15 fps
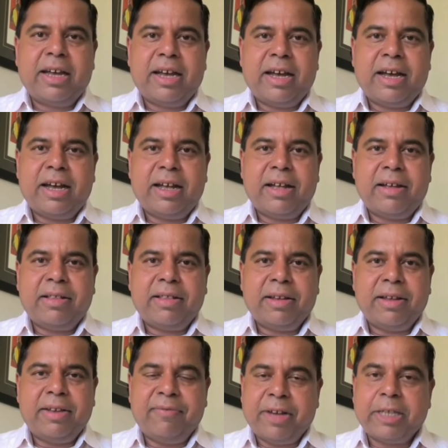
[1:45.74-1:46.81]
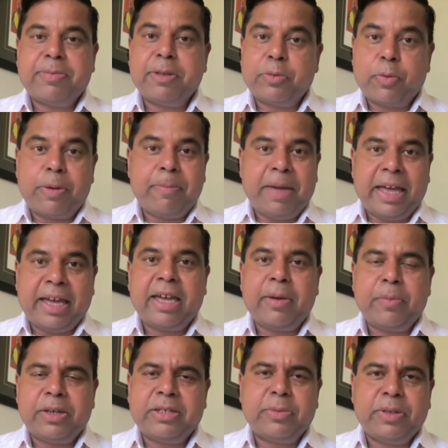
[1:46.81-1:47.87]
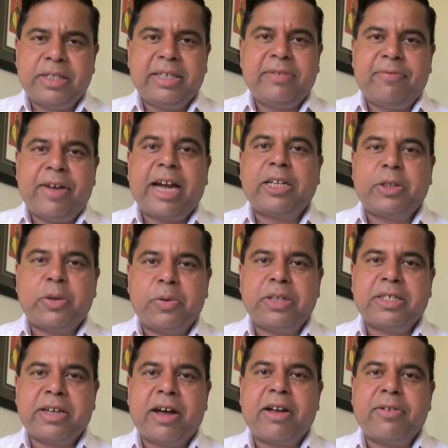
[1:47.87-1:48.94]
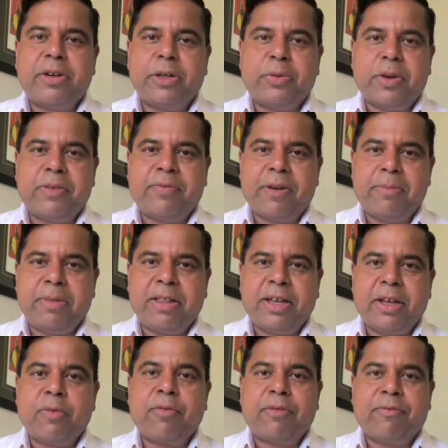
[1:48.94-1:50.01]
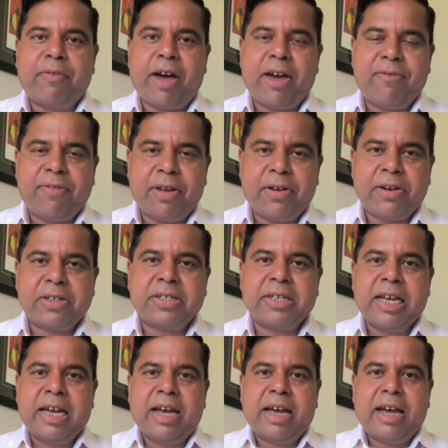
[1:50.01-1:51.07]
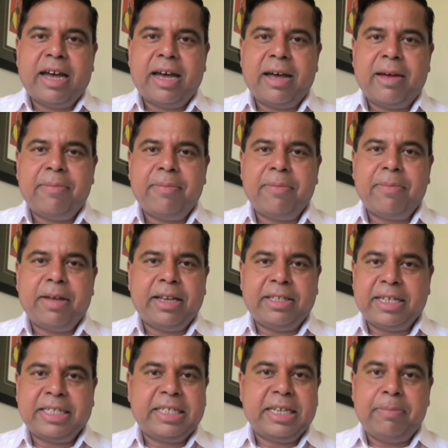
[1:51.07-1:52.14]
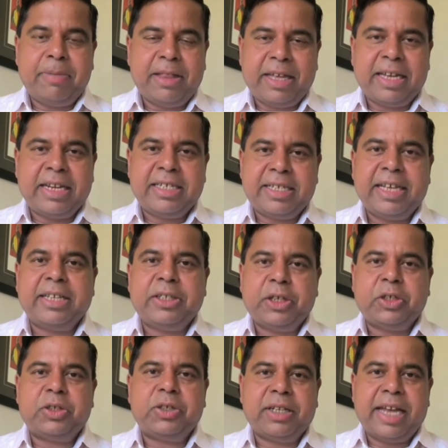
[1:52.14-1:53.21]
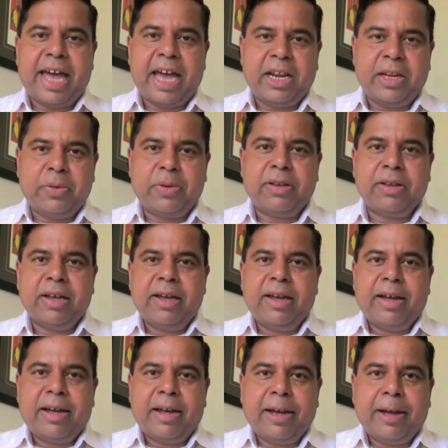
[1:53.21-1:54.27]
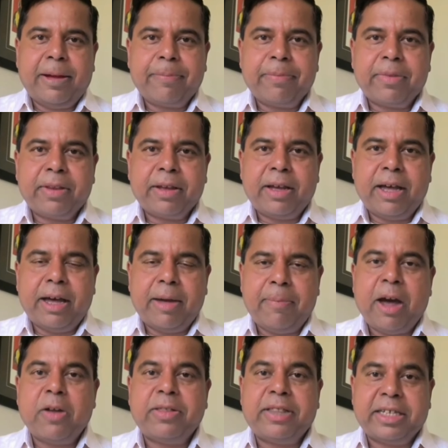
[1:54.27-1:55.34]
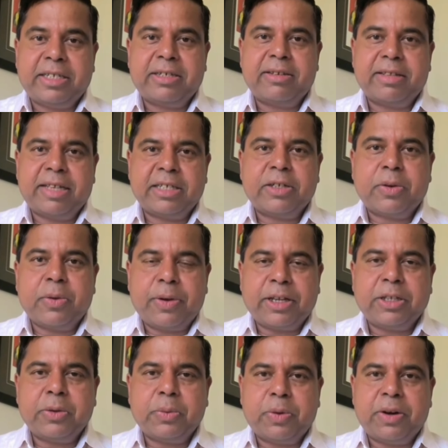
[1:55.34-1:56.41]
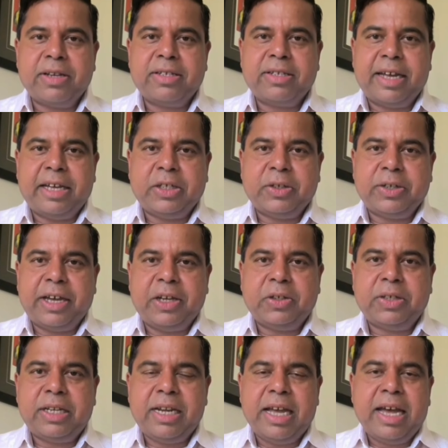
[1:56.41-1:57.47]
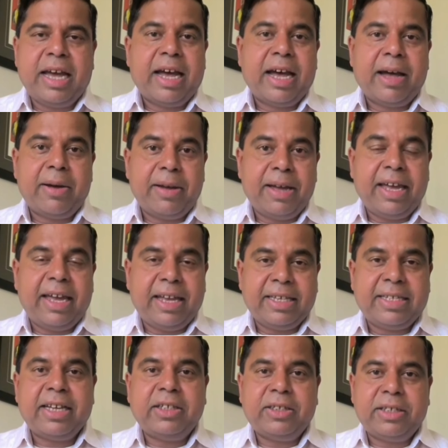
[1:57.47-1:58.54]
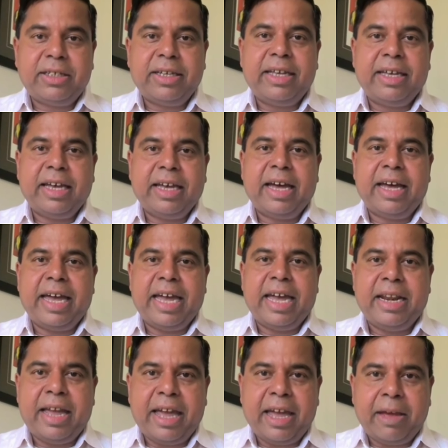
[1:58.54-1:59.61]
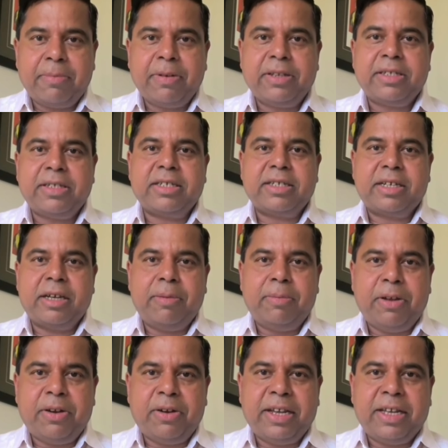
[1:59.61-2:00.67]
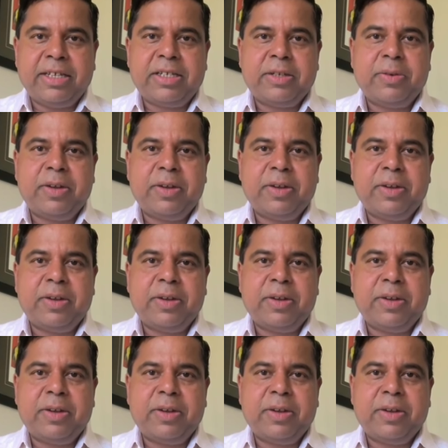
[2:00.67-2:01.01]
the investments we're making, which in fact totals $125 million over 5 years. And $16 million is the additional annual amount that's going towards education. Essentially enables communities to